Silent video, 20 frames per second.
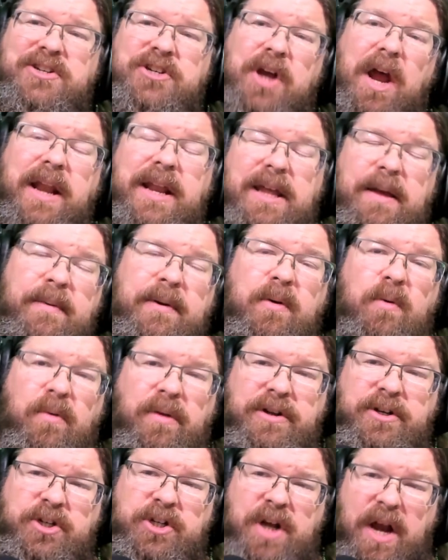Shiny
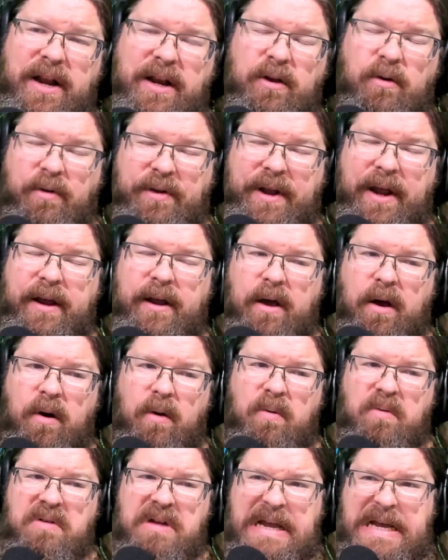Gimmighoul and Shiny
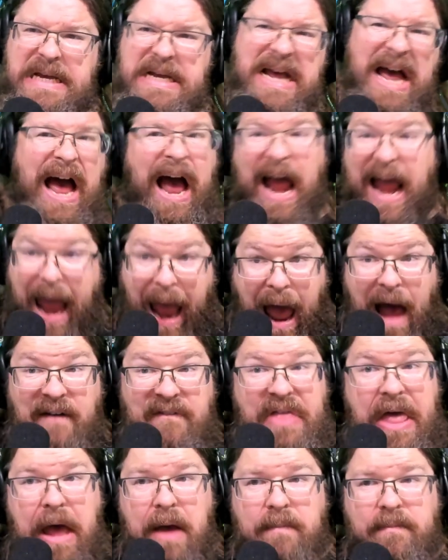Goldengo, I
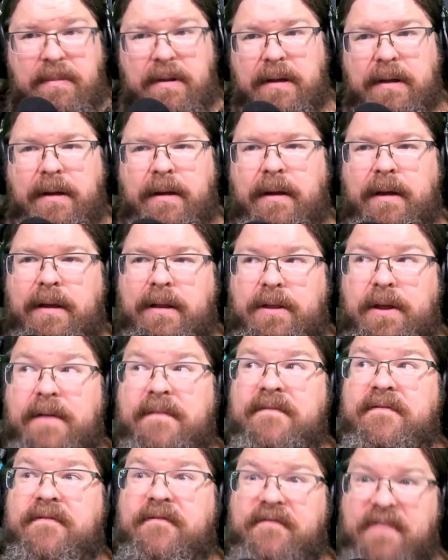have them. They're
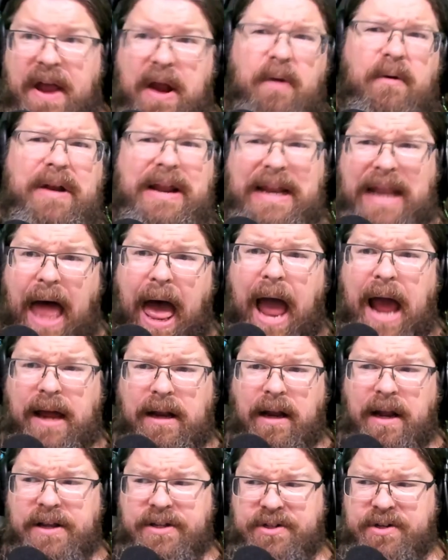very
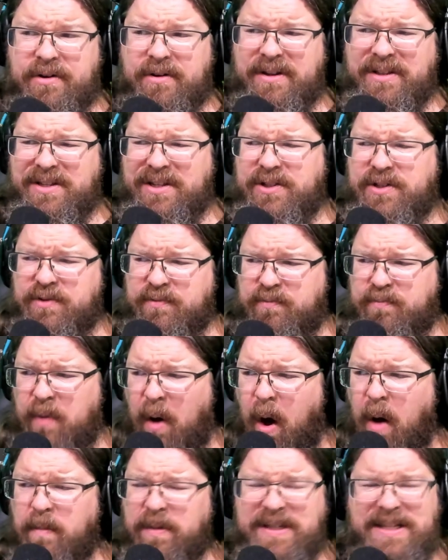lackluster. It's
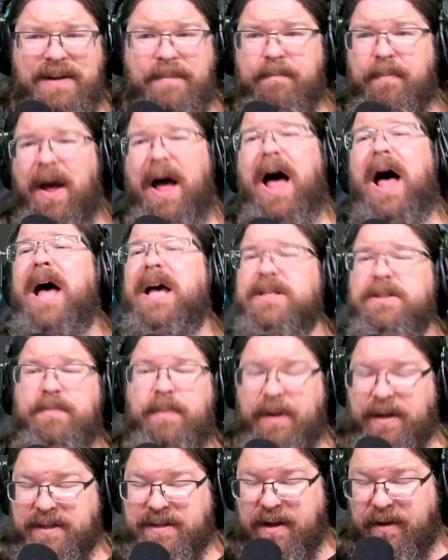almost
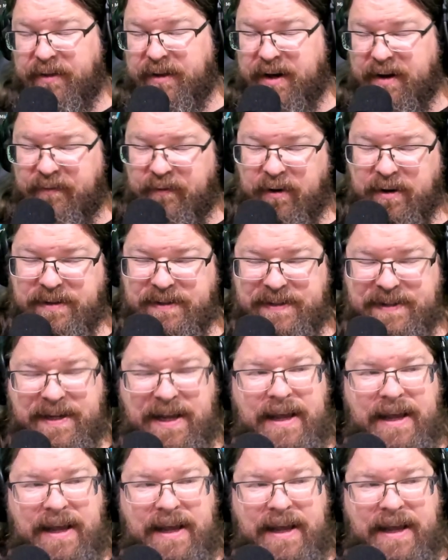impossible to tell the difference.